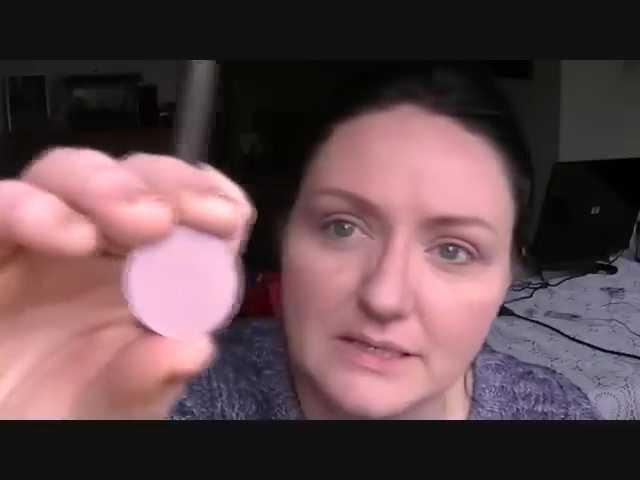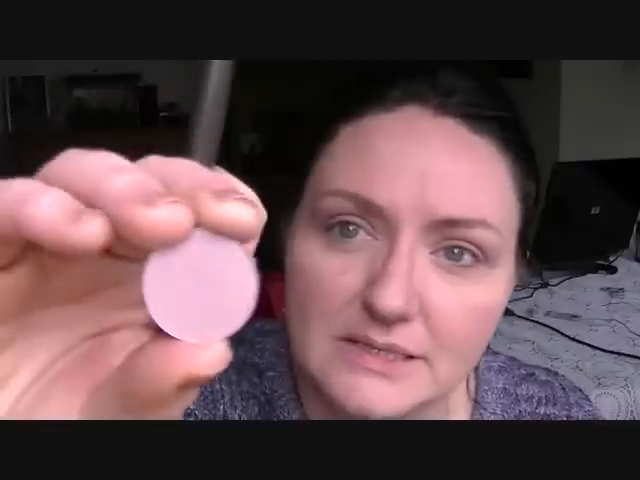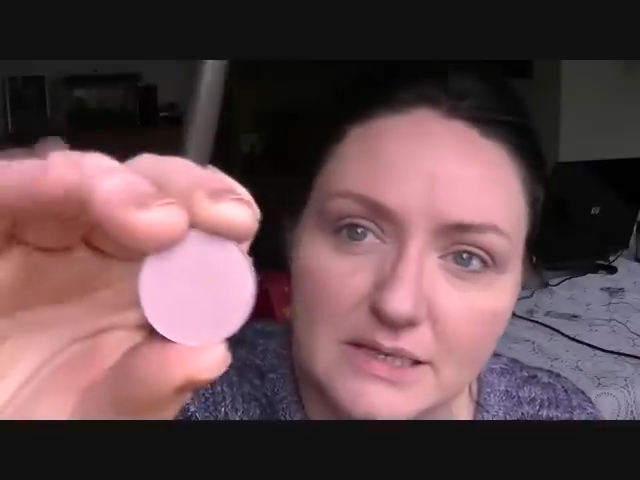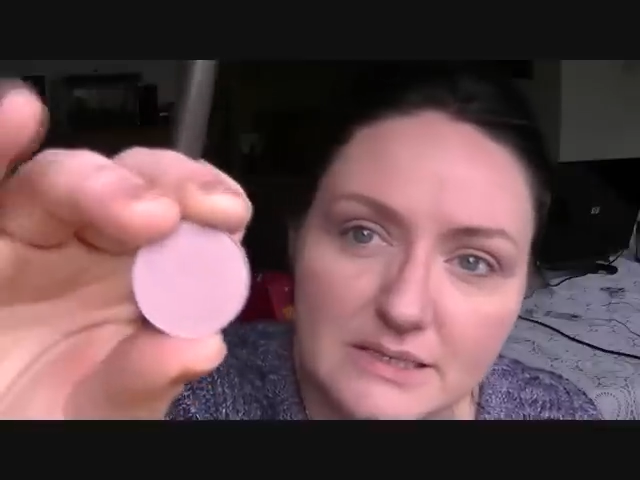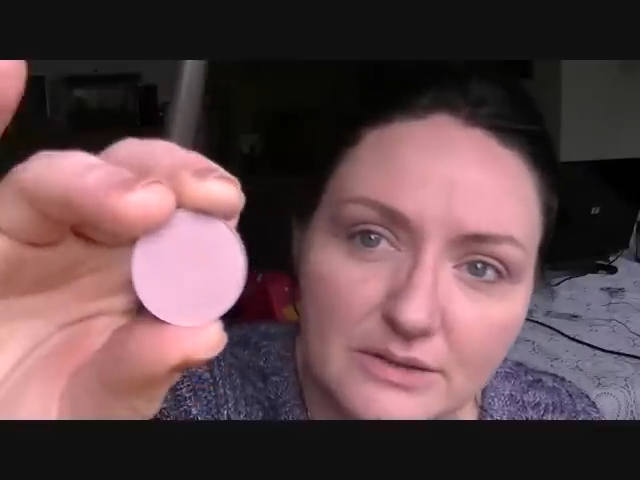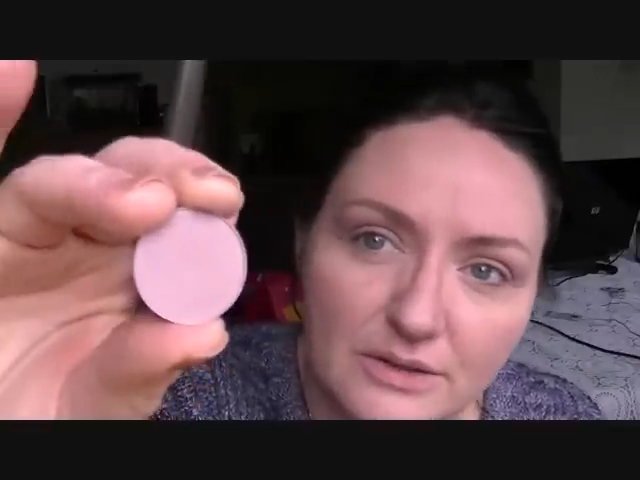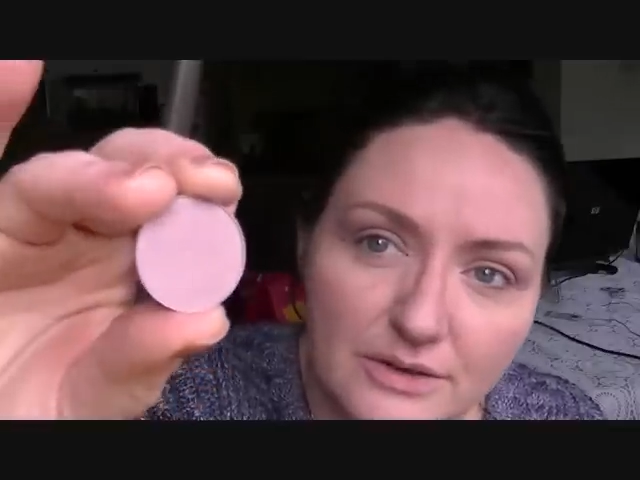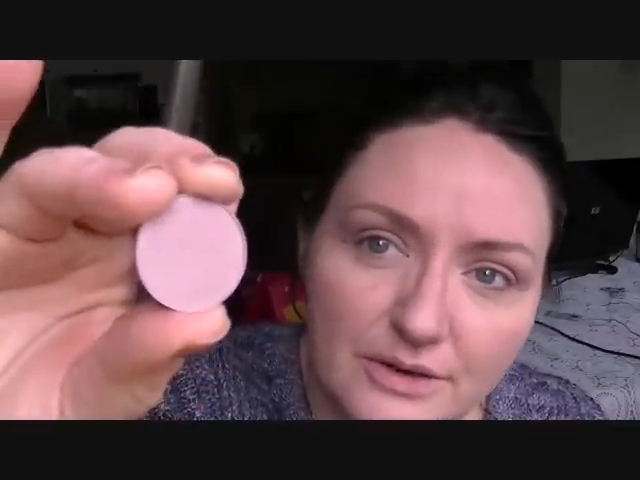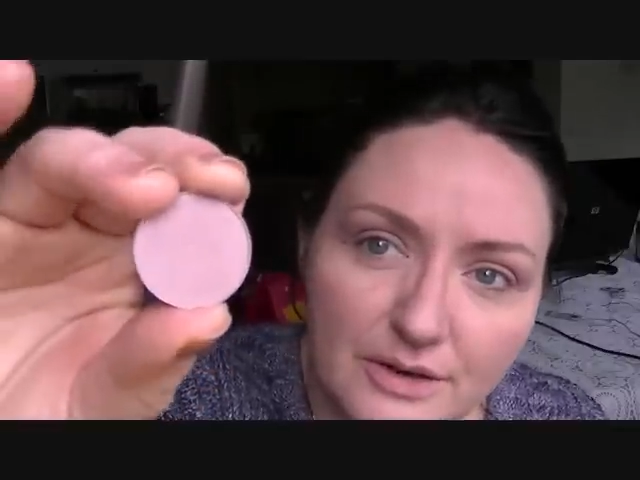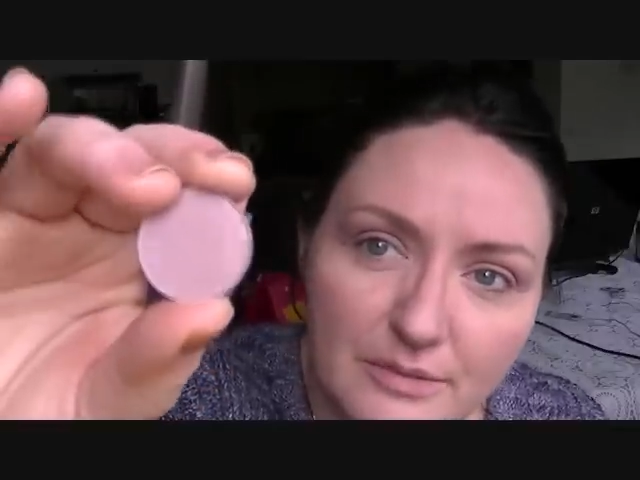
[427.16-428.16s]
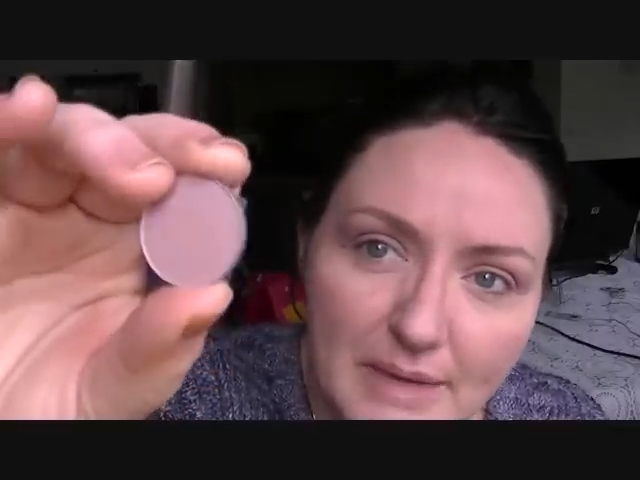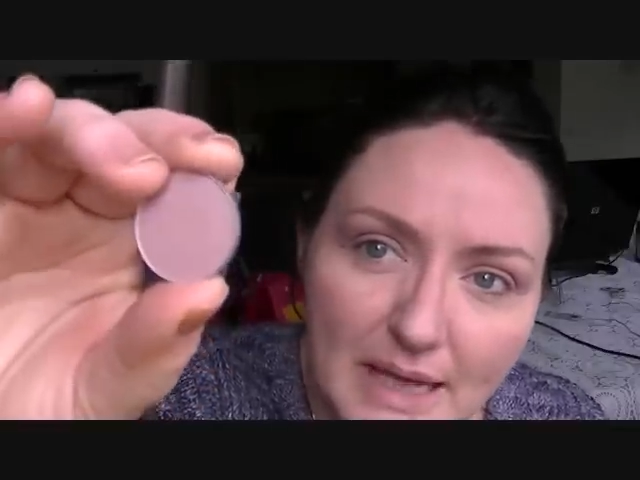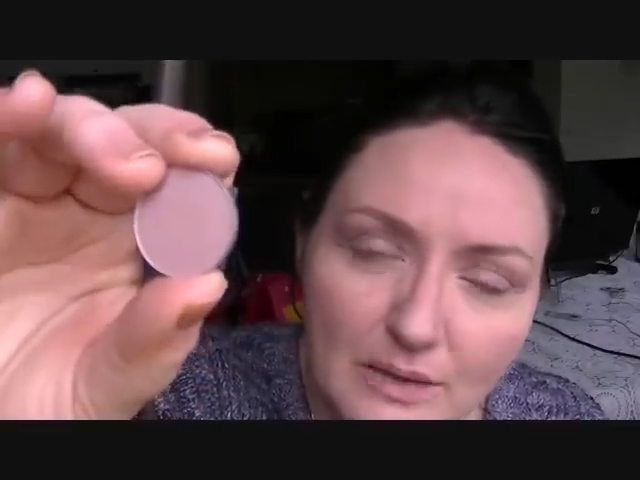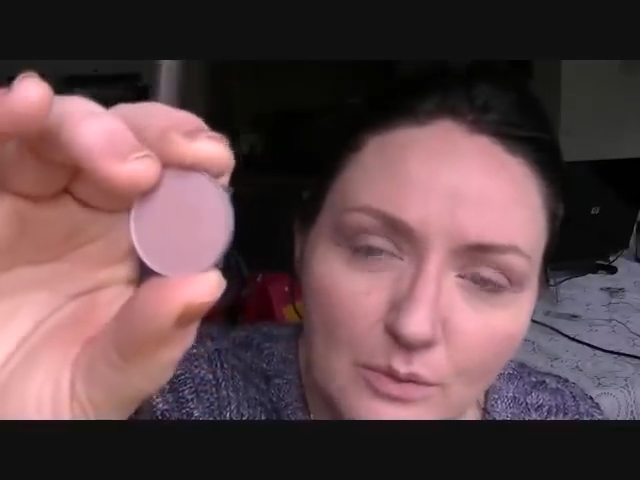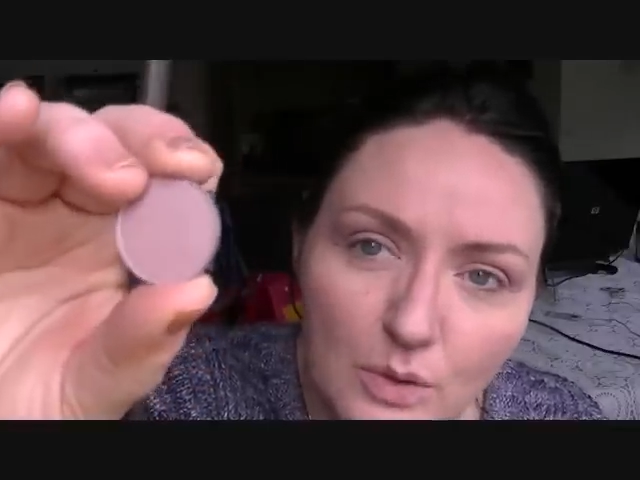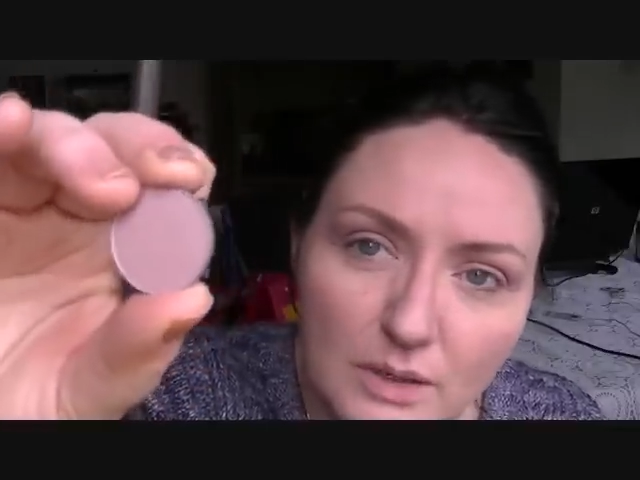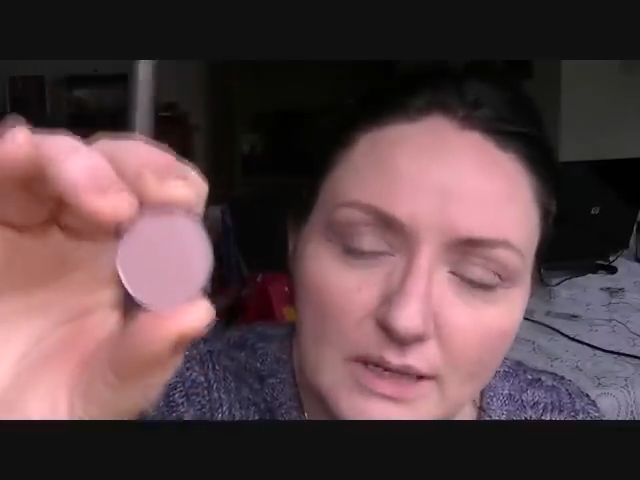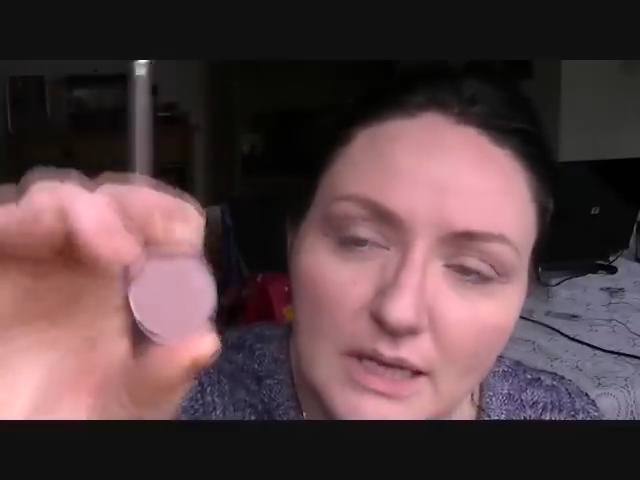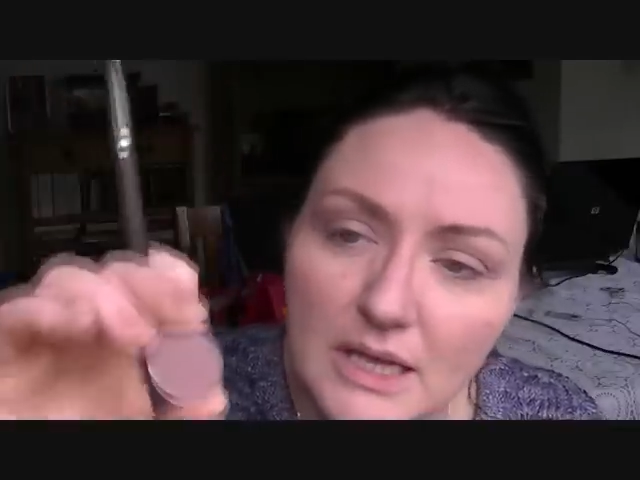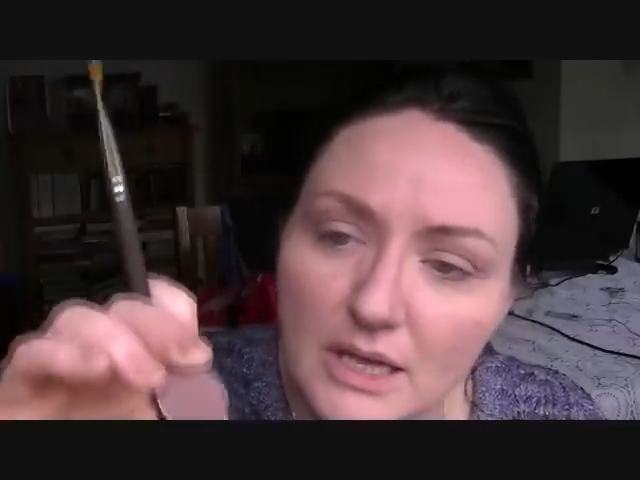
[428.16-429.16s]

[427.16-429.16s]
this is another MAC one,